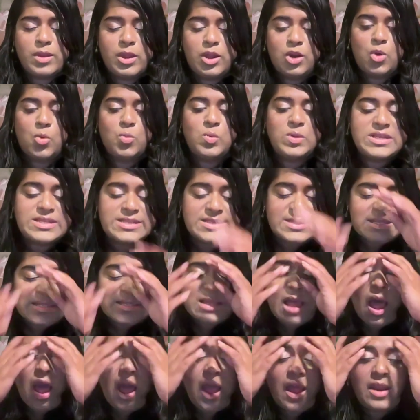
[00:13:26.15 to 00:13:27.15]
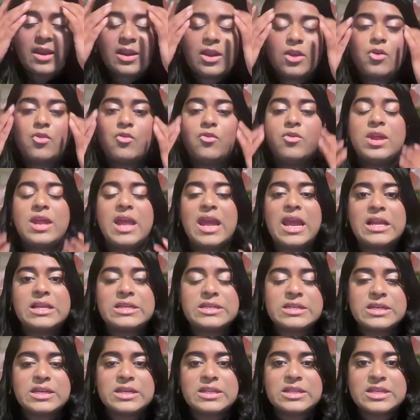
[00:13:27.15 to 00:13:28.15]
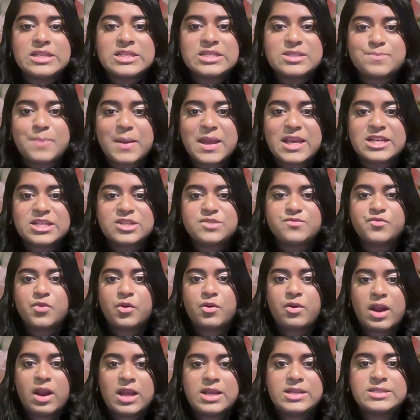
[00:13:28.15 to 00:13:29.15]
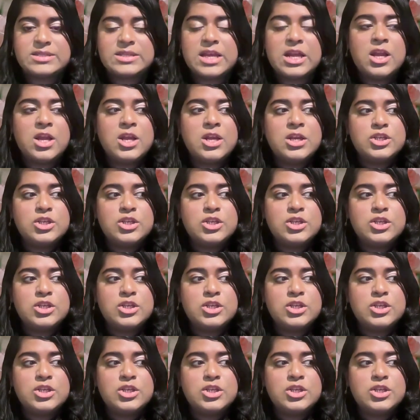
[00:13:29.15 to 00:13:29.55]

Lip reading: We start creating the space for us.